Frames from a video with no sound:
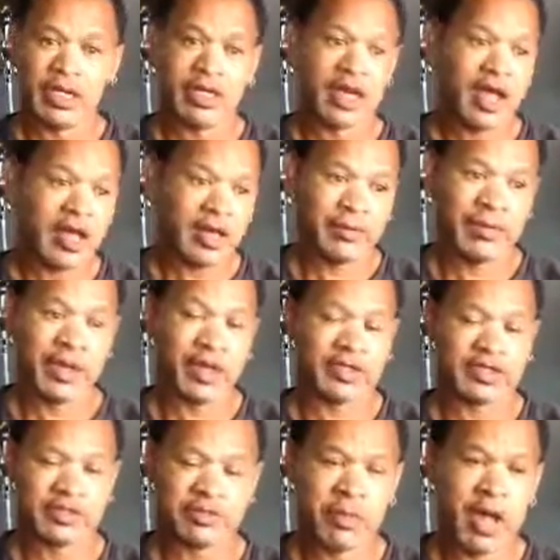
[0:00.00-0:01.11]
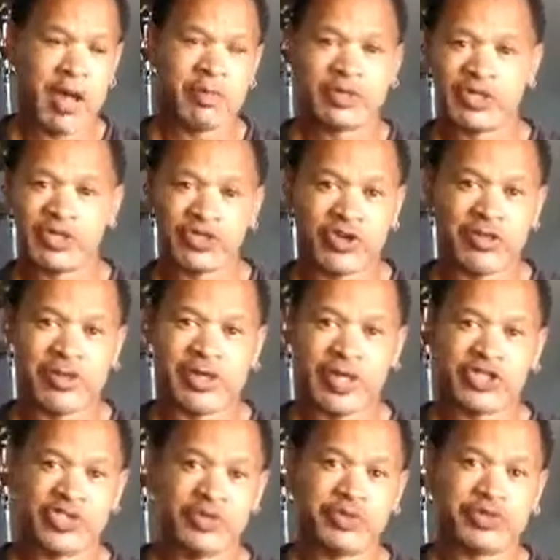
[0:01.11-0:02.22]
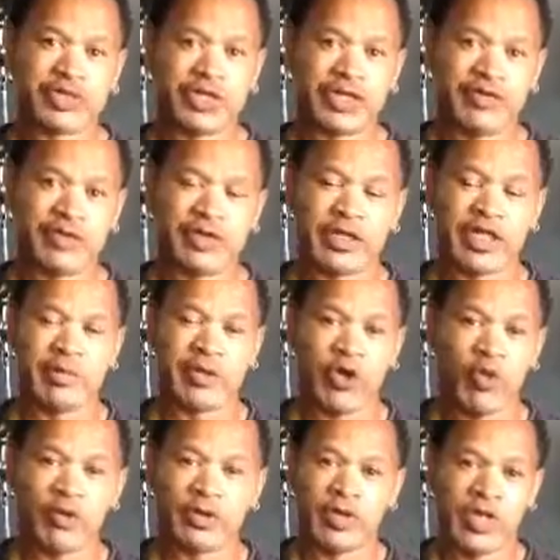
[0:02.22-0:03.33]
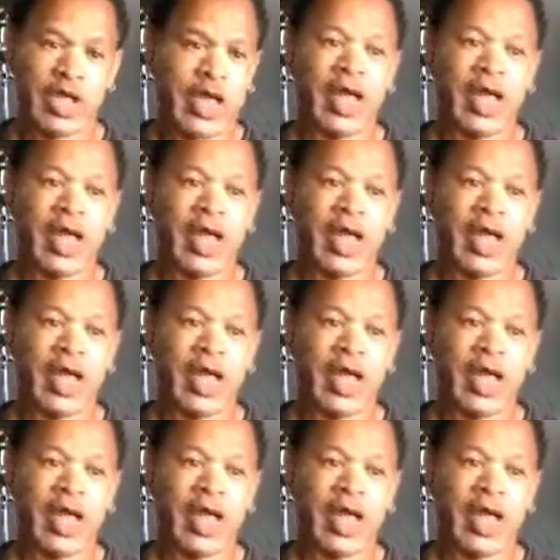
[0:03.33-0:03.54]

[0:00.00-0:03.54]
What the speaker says: Nah, because his mom was determined that she was going to keep it open.